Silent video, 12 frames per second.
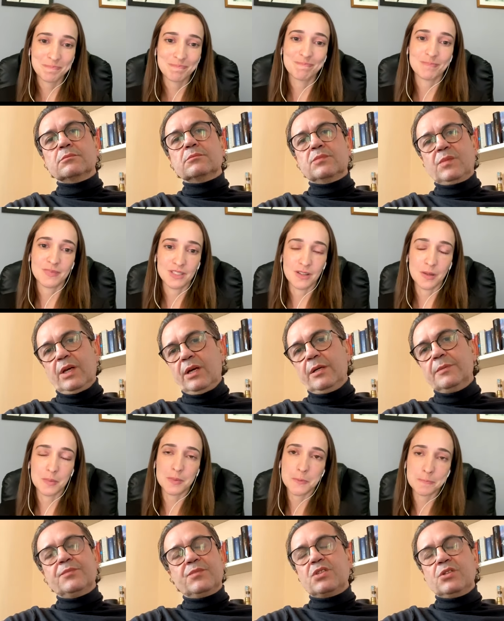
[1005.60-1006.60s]
Speaker 1: Yeah.
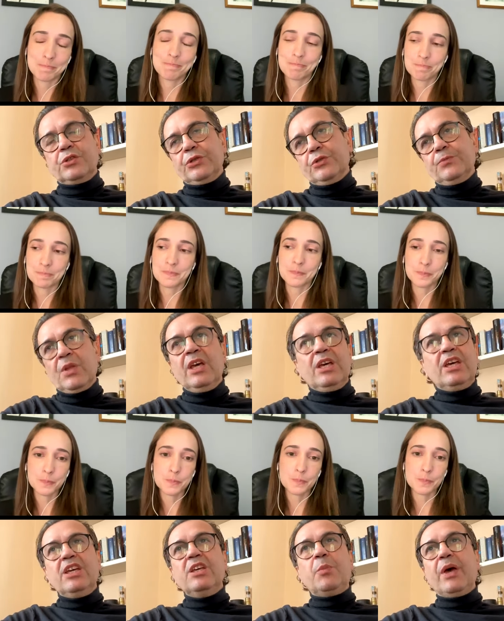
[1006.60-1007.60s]
So
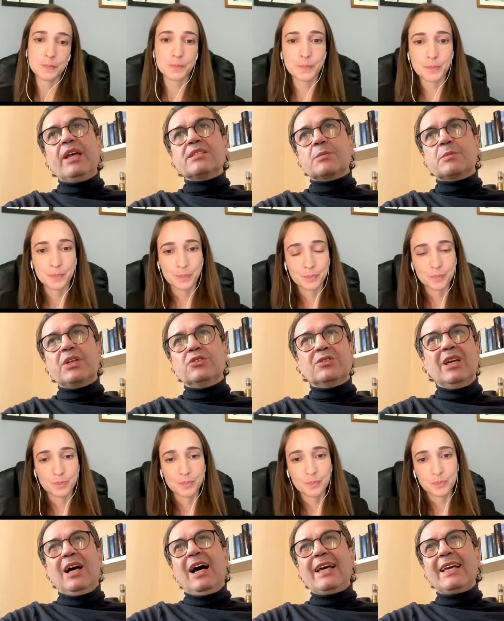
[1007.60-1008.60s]
it depends because
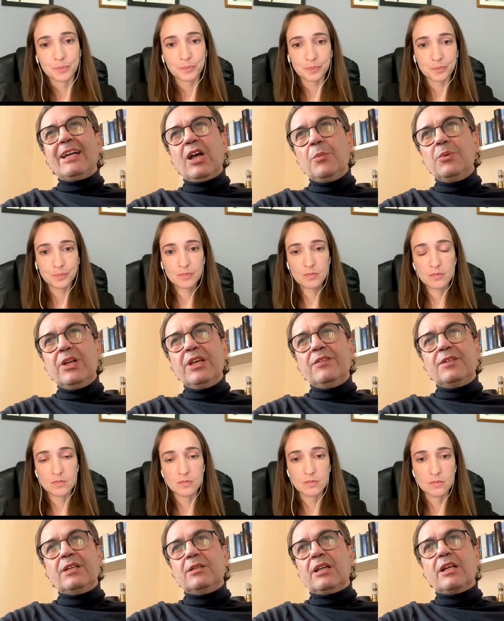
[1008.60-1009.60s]
I cannot believe
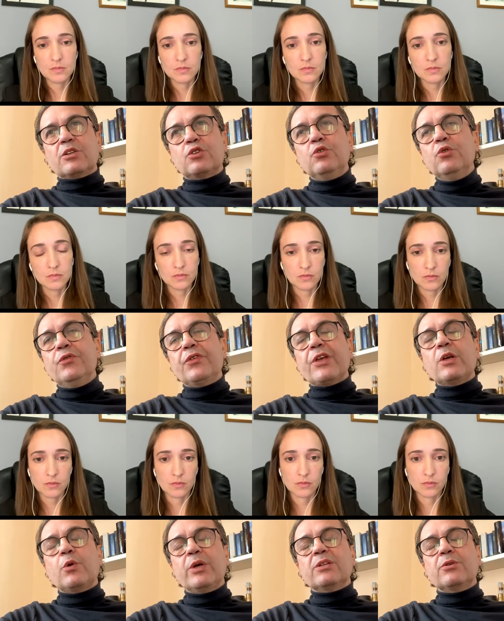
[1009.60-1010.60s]
that there are too
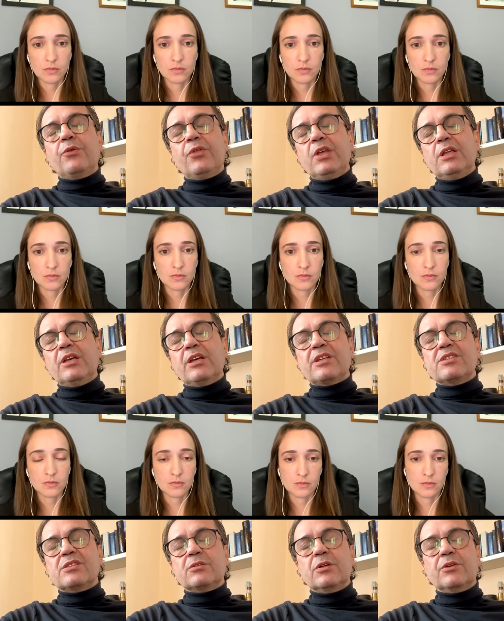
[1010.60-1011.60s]
frequent to think that
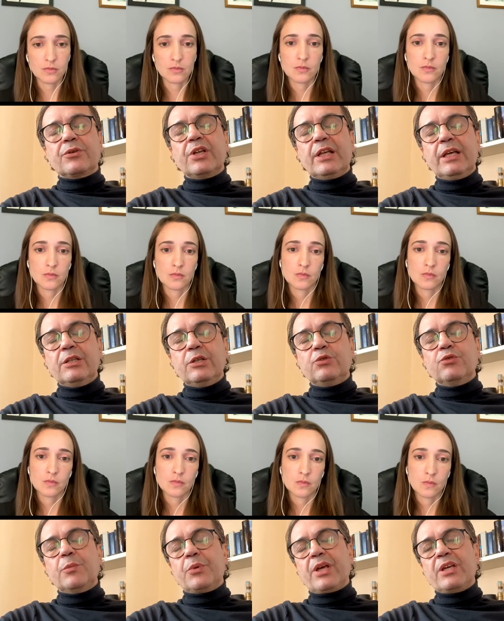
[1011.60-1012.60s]
is related to
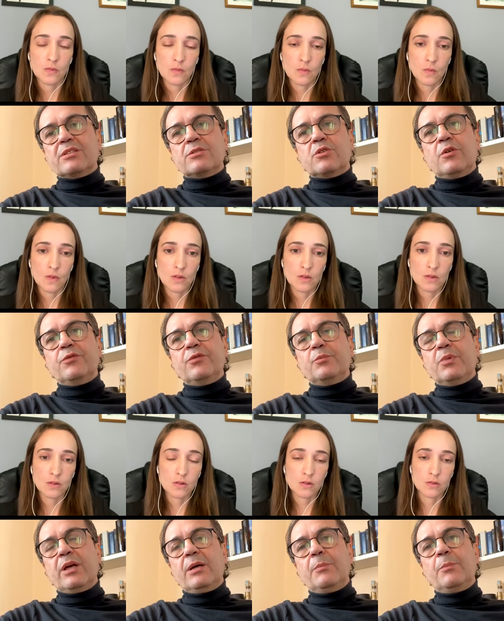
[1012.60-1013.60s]
the presence of
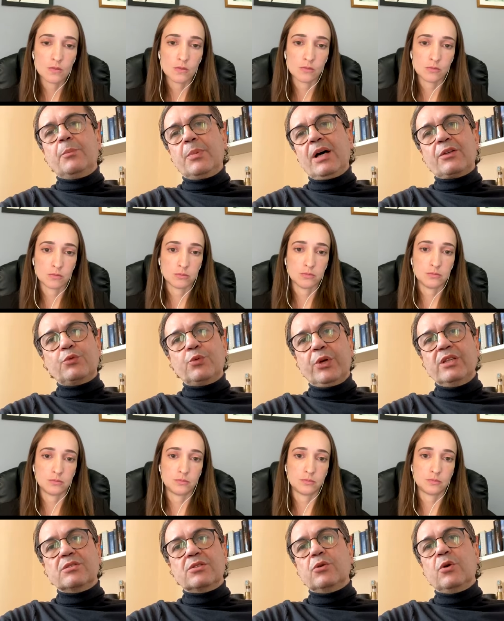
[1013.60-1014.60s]
uh,
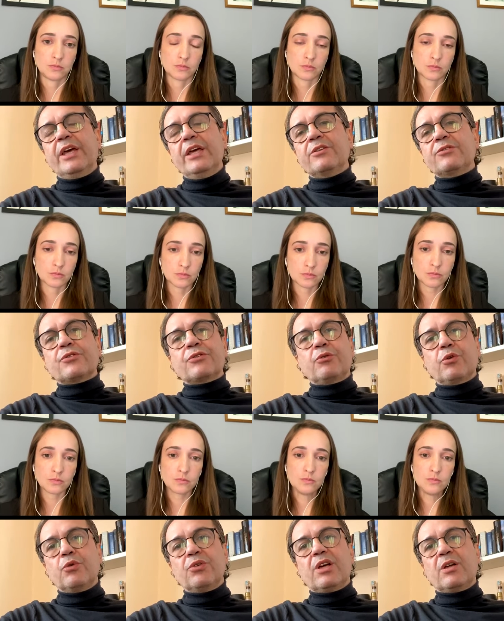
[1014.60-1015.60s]
pathways. So
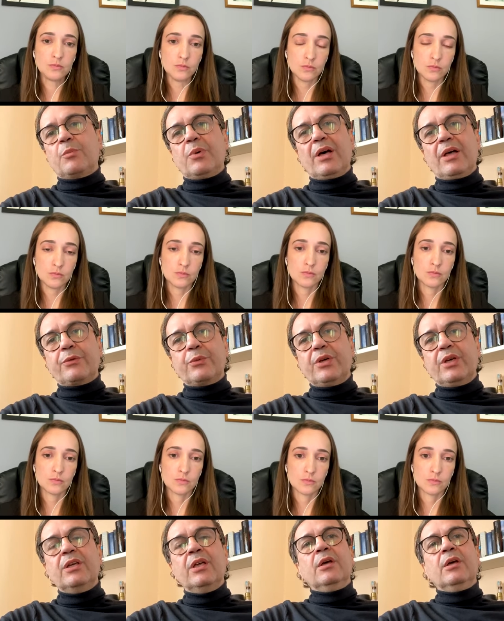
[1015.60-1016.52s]
atrio-nodal pathway